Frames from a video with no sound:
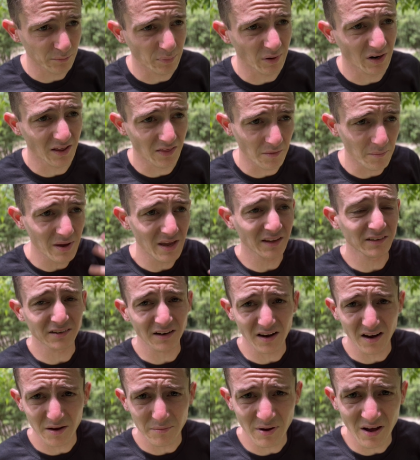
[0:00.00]
But in the
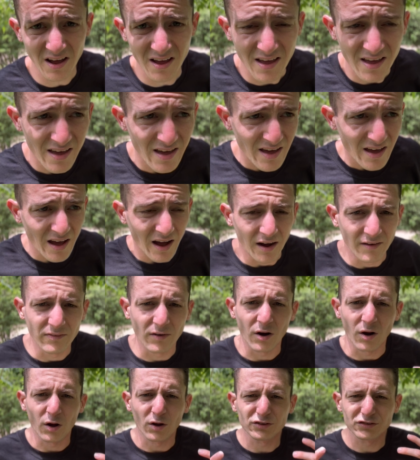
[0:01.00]
meantime, I've
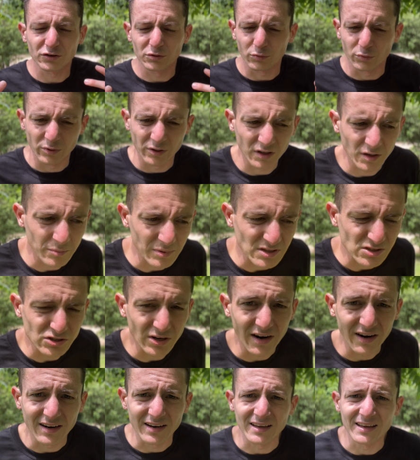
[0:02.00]
also really been
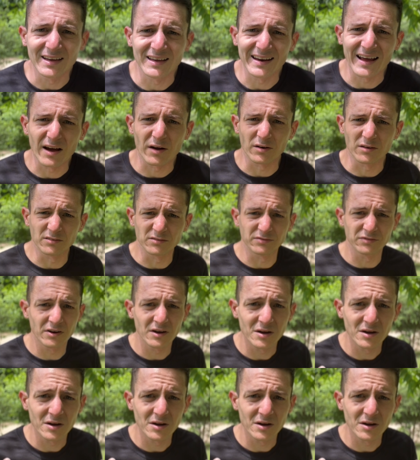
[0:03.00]
trying to get out of